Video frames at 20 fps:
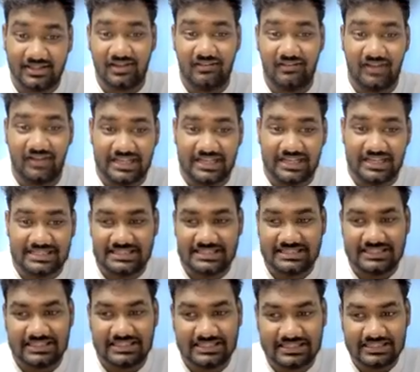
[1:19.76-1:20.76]
What else?
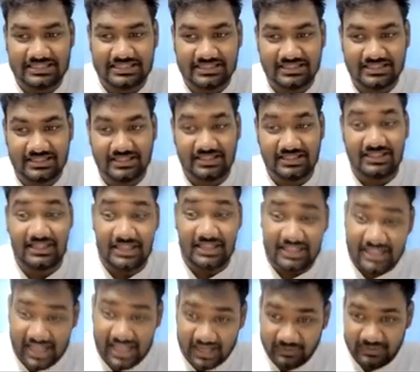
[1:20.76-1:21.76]

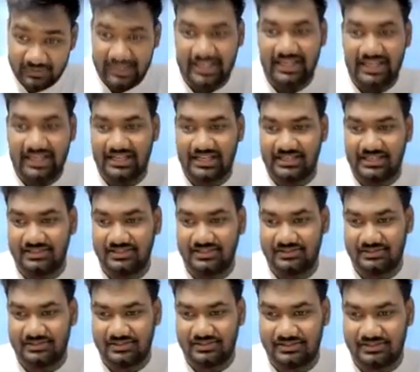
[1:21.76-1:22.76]
Time taken,
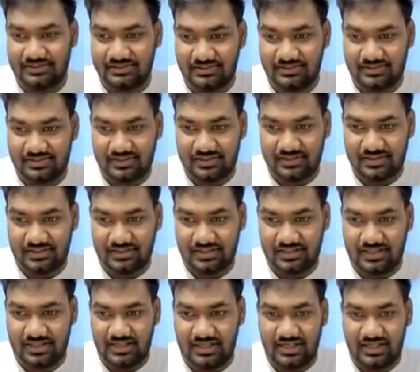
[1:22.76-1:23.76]

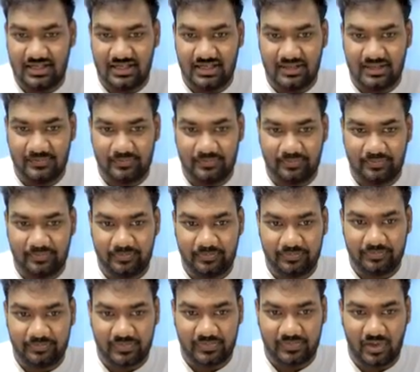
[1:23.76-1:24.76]
not
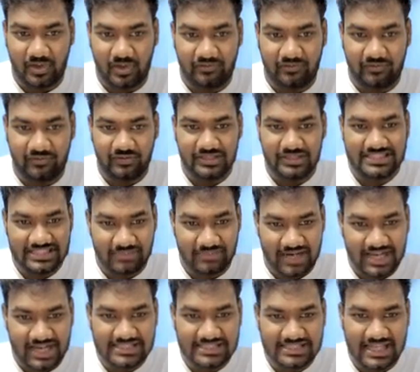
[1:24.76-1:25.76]
for the change in
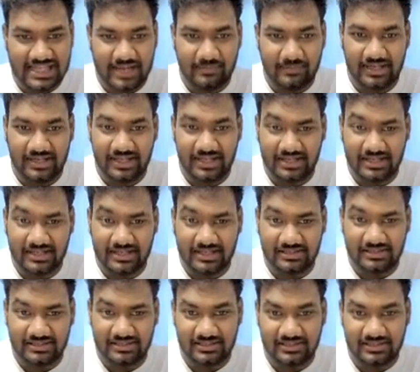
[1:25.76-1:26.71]
price, time taken